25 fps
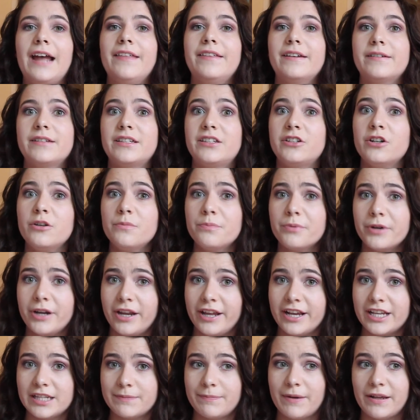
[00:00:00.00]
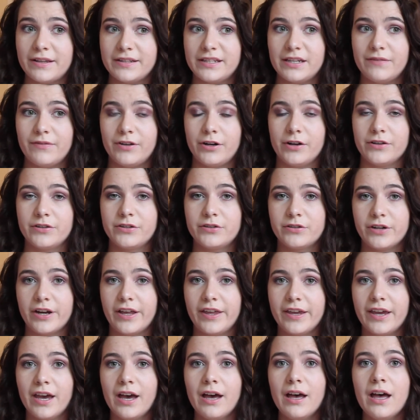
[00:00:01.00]
and they're still pretty expensive in
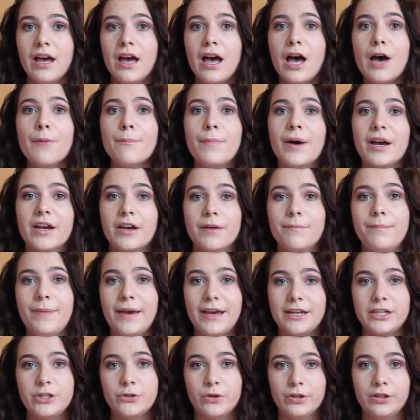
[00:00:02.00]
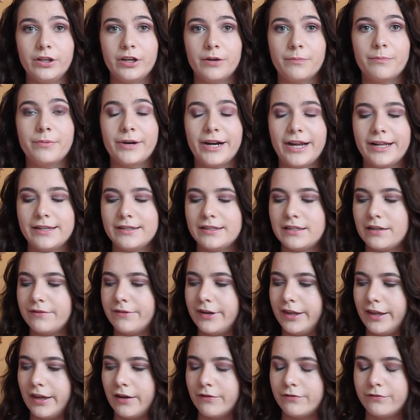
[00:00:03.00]
Australia, but compared to a lot of brands they're
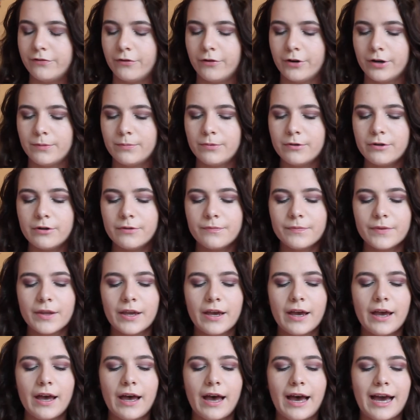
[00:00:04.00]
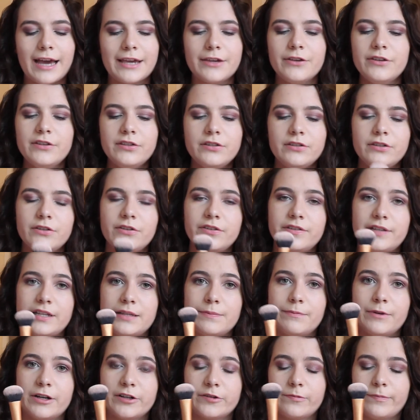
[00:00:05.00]
really affordable. I used to use this
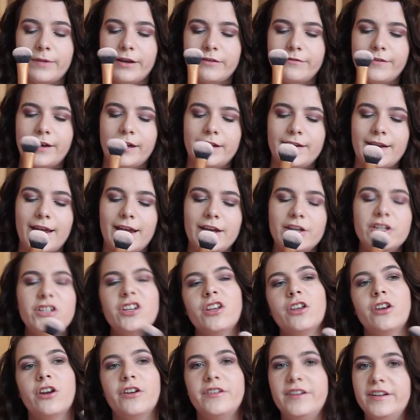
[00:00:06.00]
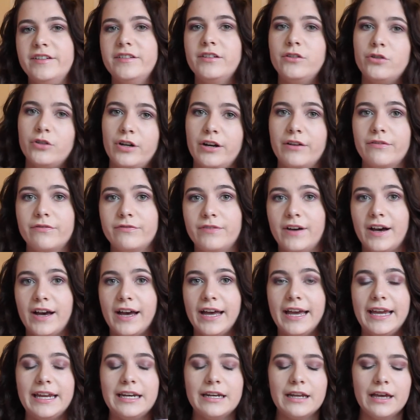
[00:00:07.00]
brush for my foundation, you know, it does the trick
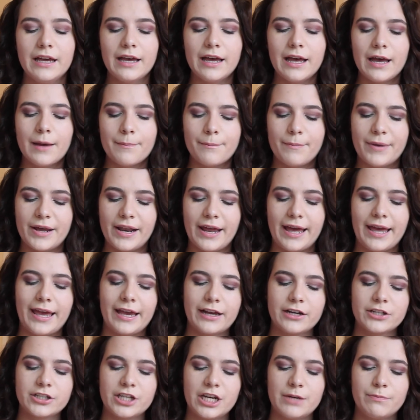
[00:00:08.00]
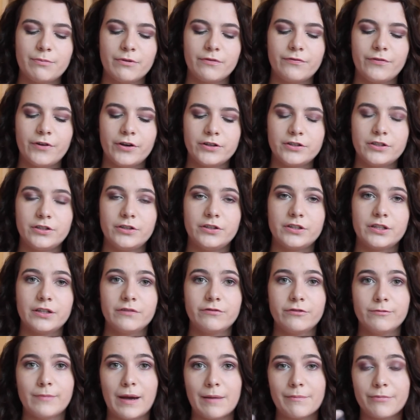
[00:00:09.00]
fine, but I actually prefer to use
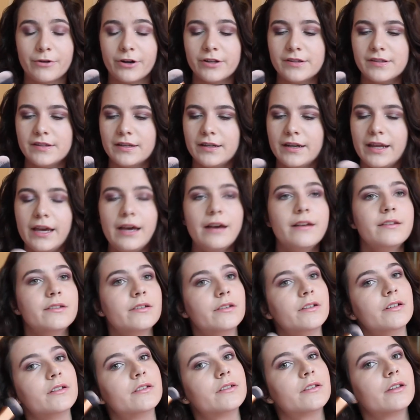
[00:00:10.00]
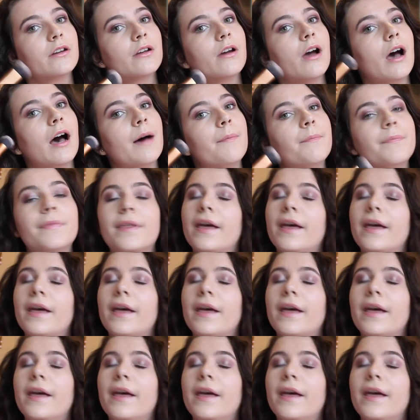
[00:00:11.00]
it for my bronzer now, so just, you know, up